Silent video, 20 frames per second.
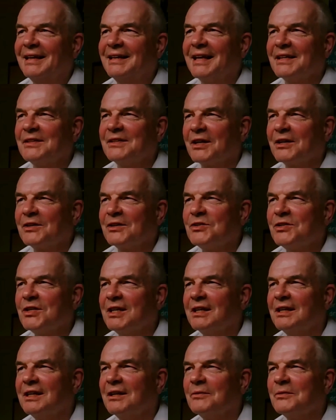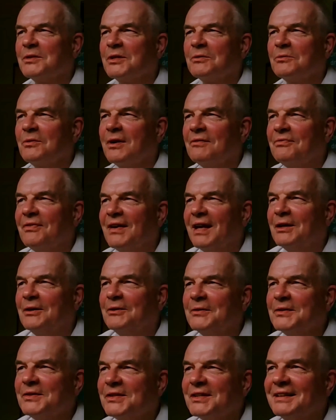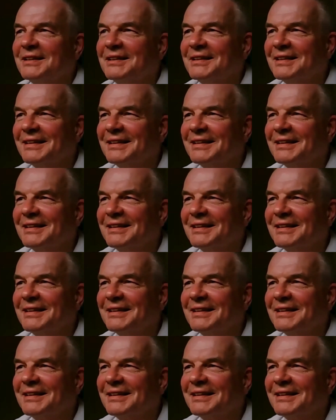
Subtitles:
Yes, I can see it here. Was it Raffaello? Is it?